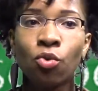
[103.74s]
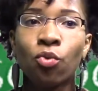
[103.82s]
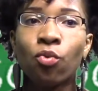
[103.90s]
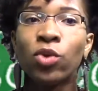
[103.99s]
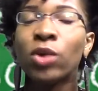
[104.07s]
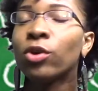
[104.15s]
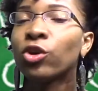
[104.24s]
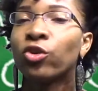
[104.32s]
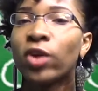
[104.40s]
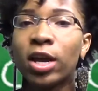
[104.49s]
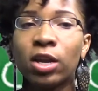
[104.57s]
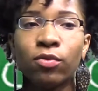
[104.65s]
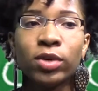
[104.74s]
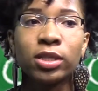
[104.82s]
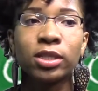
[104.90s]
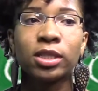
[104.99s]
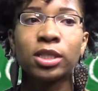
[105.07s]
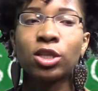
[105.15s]
We were created with
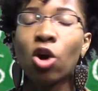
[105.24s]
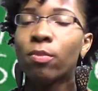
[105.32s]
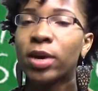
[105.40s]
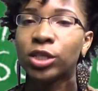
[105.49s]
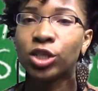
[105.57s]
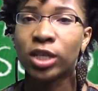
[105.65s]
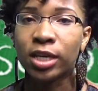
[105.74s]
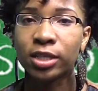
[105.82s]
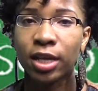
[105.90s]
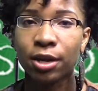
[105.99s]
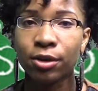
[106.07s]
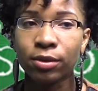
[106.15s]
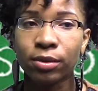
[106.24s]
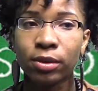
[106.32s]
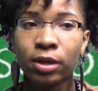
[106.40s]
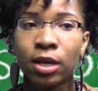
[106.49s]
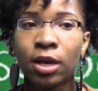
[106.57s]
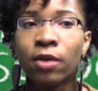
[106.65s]
so much detail,
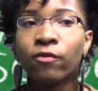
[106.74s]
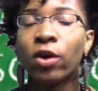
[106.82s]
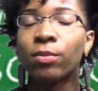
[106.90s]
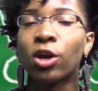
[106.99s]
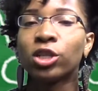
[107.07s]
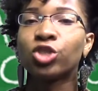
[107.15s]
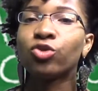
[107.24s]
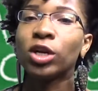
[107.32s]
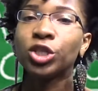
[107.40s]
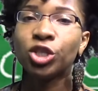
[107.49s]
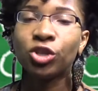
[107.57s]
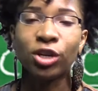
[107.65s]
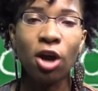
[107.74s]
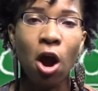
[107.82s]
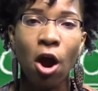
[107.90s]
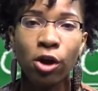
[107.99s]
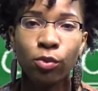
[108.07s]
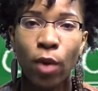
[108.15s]
from the structure and
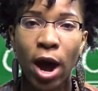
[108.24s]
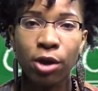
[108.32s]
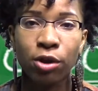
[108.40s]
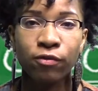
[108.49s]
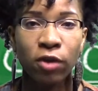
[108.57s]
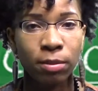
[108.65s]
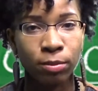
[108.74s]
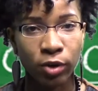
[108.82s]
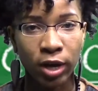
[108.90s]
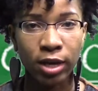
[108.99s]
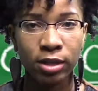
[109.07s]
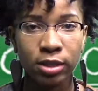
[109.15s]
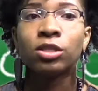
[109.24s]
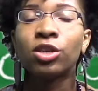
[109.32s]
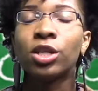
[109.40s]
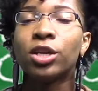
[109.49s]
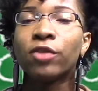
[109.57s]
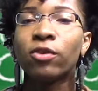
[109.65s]
hardwire of our brains to
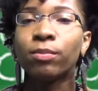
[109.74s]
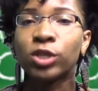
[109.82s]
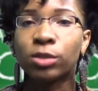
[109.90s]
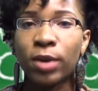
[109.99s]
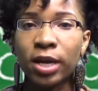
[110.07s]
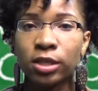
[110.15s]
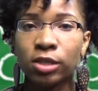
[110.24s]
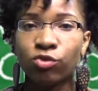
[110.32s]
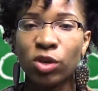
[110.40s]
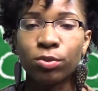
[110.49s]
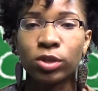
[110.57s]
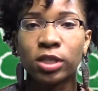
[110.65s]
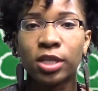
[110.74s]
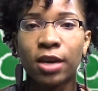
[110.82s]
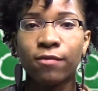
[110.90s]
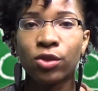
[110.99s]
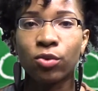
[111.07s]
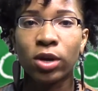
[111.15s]
the different perspectives we
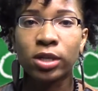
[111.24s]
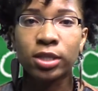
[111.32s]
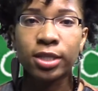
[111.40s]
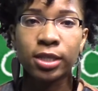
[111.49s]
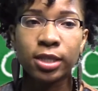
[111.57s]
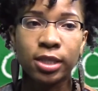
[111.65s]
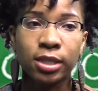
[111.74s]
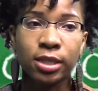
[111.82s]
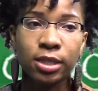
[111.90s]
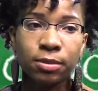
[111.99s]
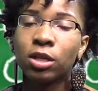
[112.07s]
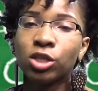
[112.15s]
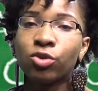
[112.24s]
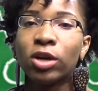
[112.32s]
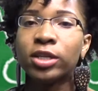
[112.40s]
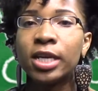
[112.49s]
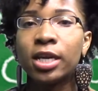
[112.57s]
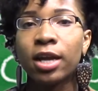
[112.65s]
perceive through our senses, to
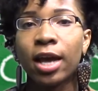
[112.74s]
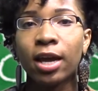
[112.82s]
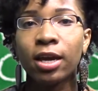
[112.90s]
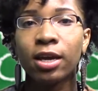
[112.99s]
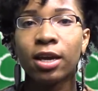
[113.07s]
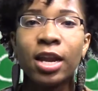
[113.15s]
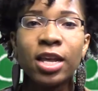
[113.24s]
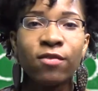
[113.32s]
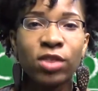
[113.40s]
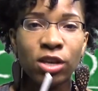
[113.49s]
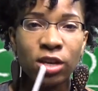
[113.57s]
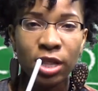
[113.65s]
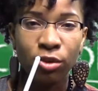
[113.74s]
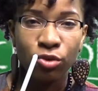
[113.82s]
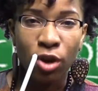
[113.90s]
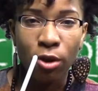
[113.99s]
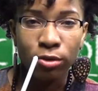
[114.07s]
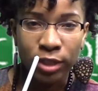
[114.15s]
our DNA, and even the little
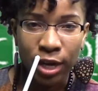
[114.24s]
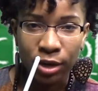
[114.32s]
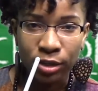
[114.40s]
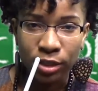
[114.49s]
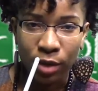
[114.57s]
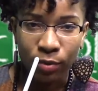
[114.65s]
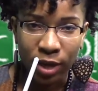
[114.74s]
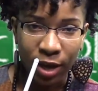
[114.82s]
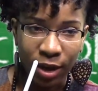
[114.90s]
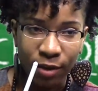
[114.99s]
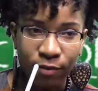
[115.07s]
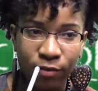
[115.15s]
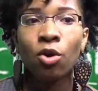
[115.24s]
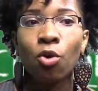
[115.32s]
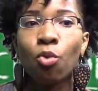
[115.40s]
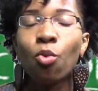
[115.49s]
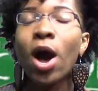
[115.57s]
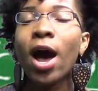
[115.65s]
nose hairs that we have.
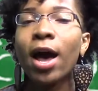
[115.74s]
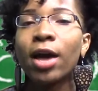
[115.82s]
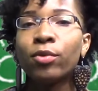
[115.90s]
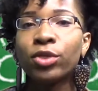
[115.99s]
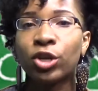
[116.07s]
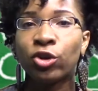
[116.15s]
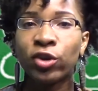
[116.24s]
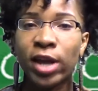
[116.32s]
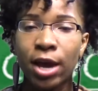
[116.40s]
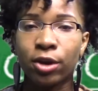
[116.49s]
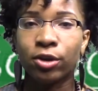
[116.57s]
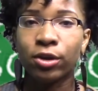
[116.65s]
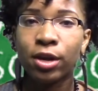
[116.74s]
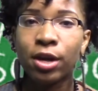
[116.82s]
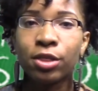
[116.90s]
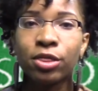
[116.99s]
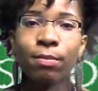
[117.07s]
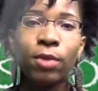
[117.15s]
Why would the Creator,
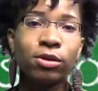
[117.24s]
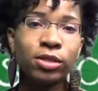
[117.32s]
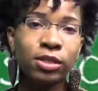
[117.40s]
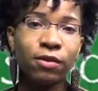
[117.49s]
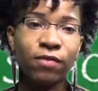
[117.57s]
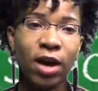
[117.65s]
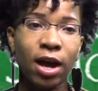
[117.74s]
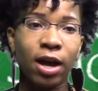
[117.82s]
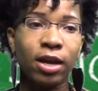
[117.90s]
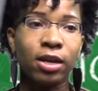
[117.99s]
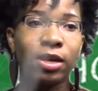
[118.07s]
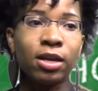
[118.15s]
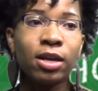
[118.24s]
the most divine,